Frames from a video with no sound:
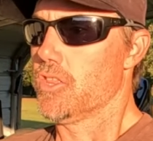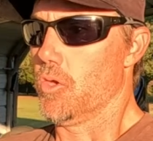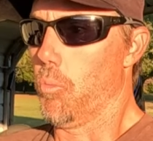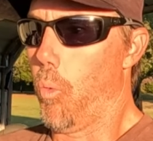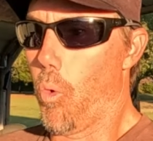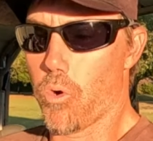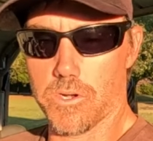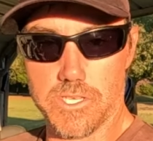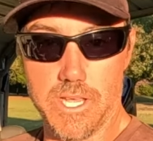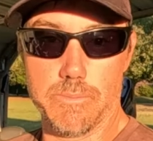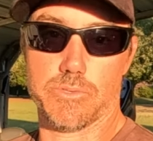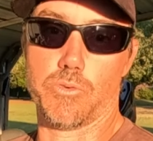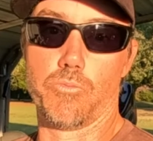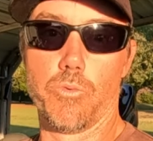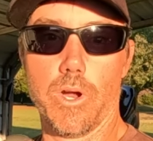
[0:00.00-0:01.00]
The water
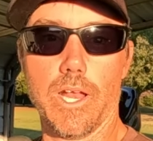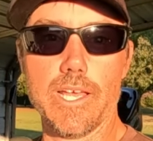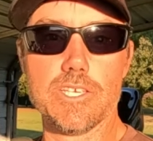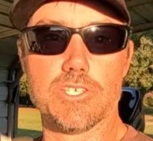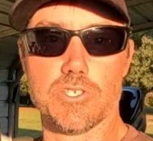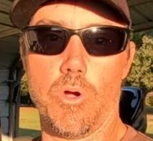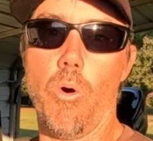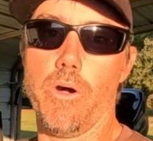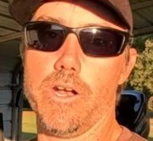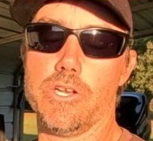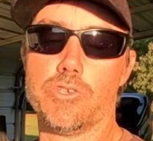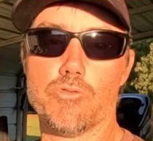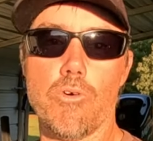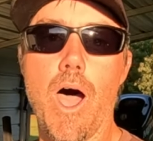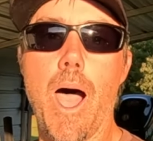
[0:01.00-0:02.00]
temps really start to
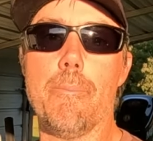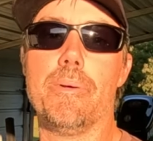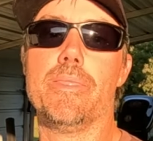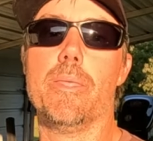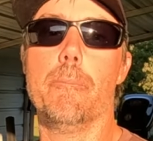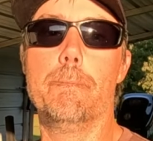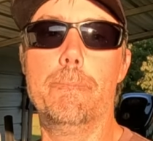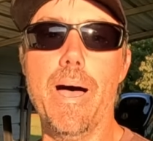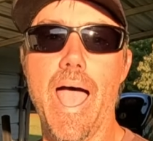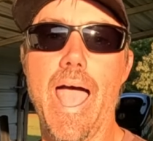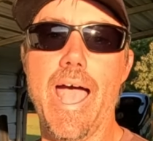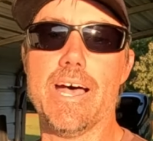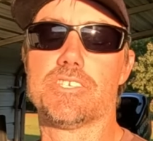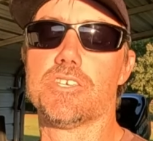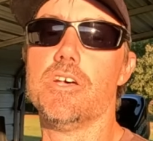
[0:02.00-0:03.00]
drop, and the
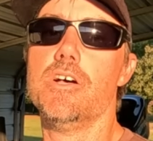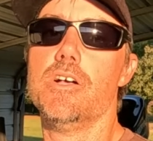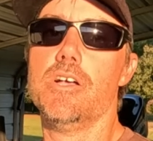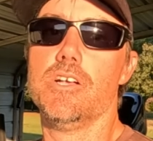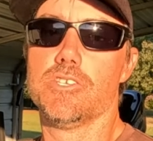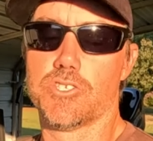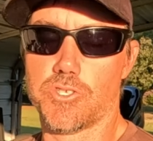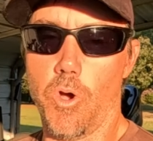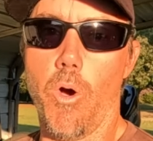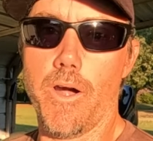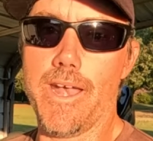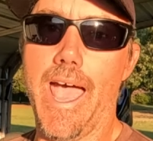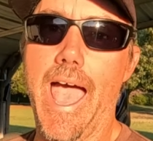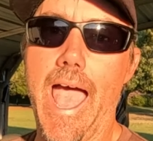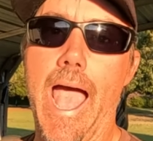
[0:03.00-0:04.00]
bass
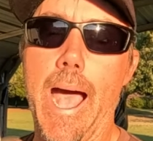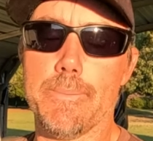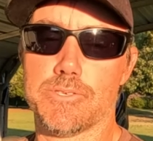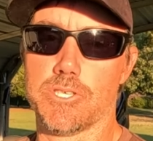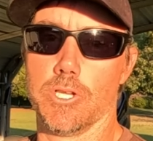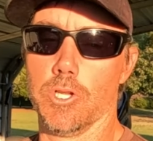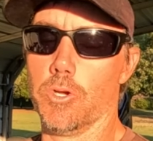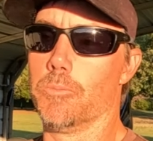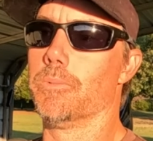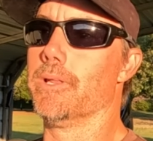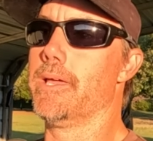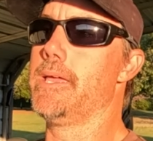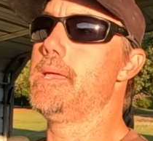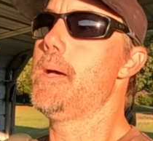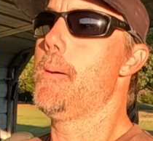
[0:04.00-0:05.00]
start to
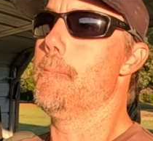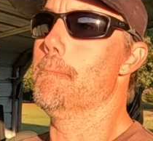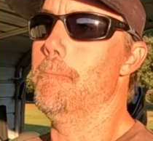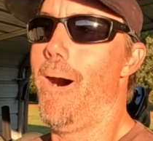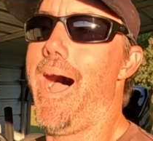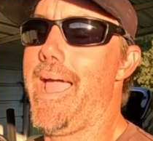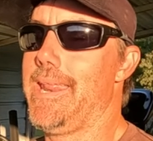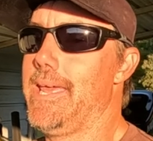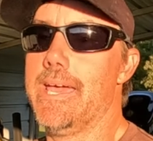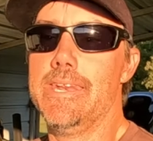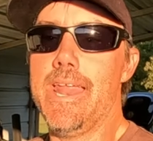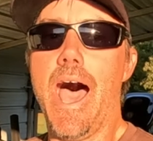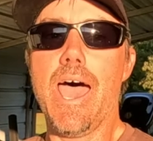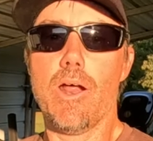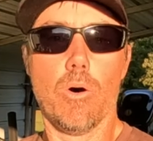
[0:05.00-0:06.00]
absolutely bite.
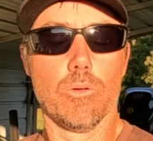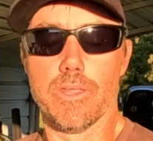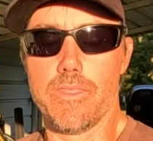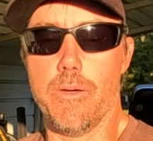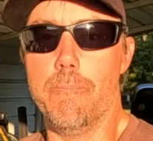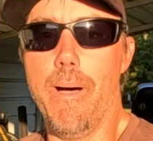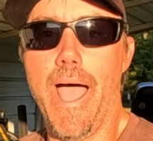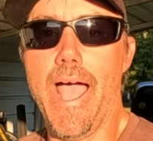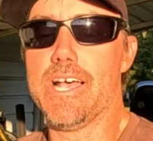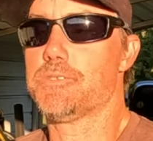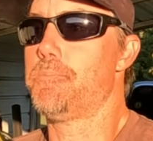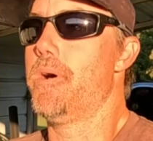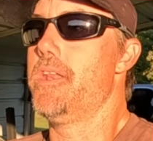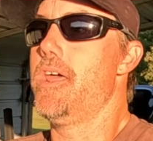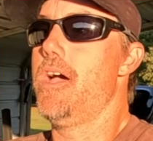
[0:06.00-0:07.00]
And not only the
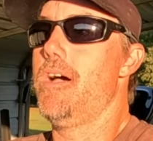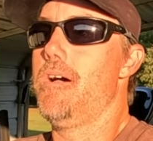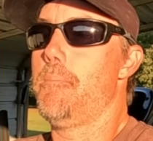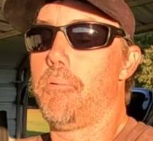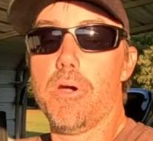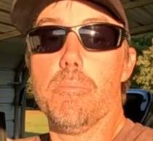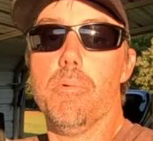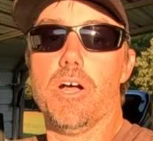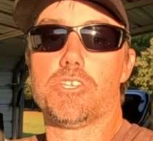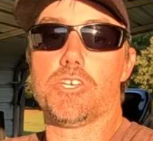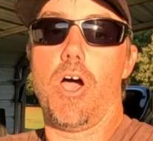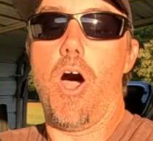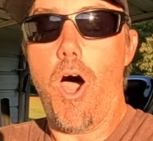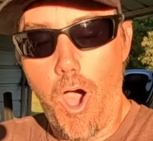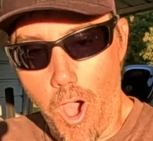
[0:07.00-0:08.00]
bass, but pretty
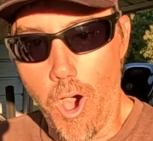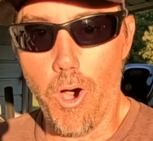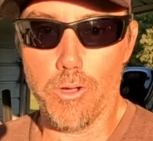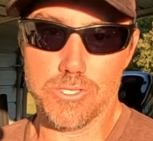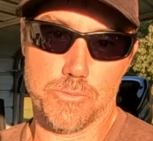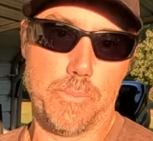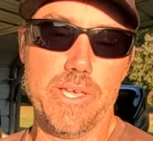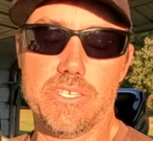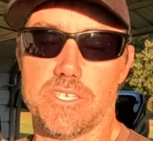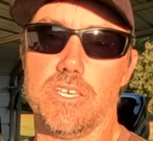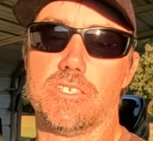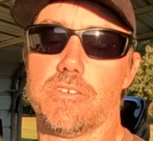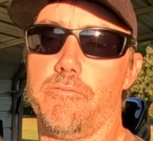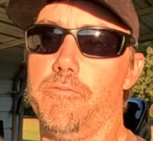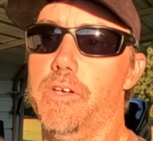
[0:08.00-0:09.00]
much all
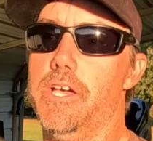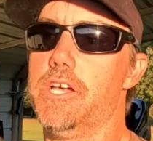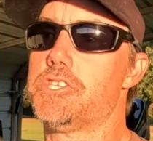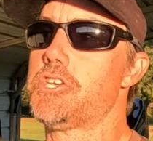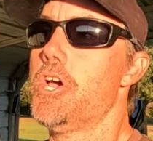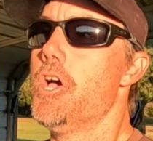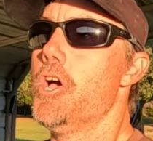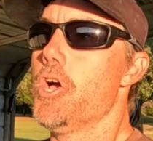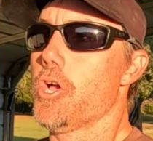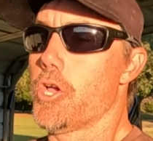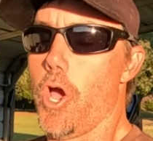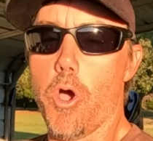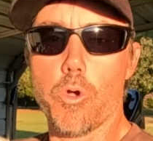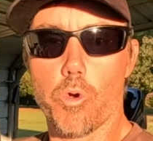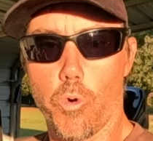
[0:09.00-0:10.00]
species of fish
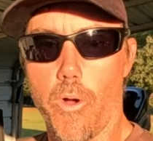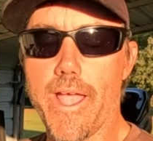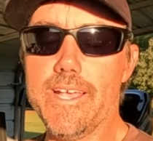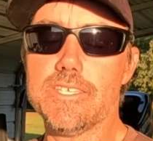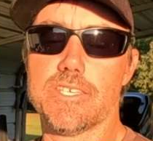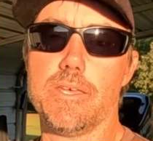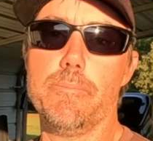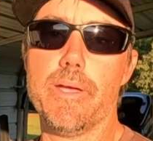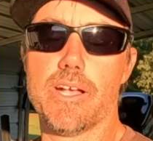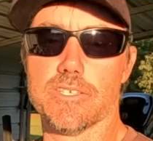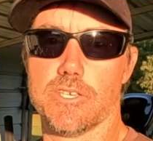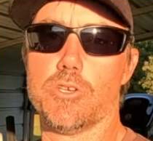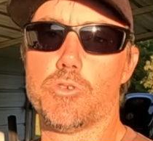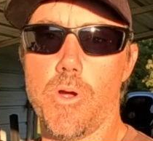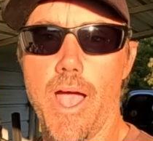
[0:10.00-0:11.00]
go crazy
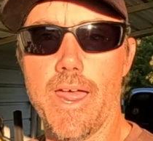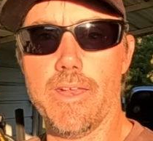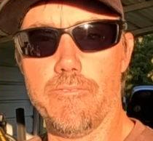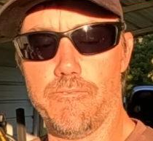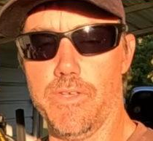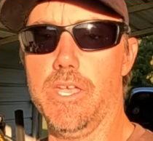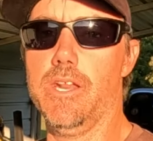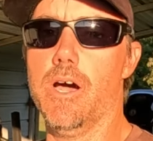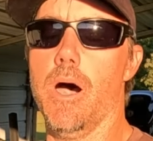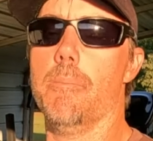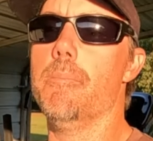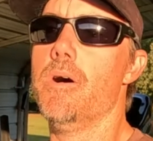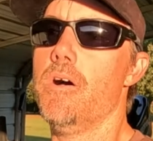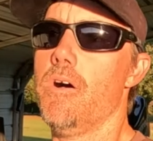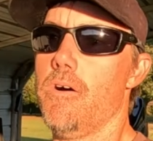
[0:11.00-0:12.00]
because they're trying to feed
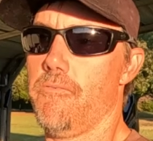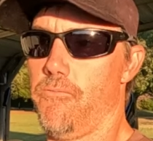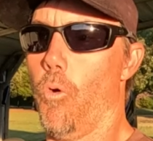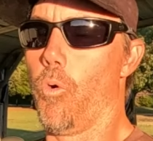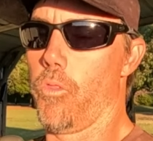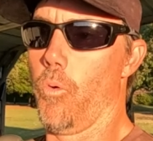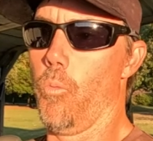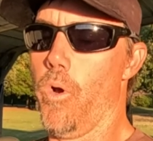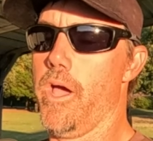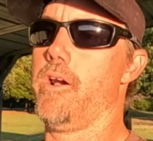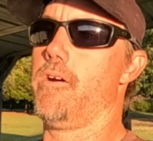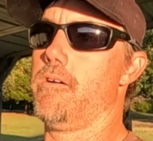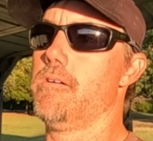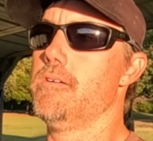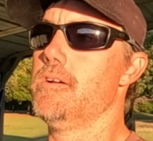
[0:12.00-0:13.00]
up for the
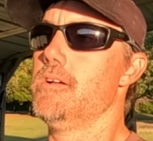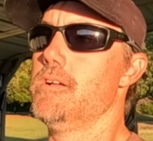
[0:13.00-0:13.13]
winter.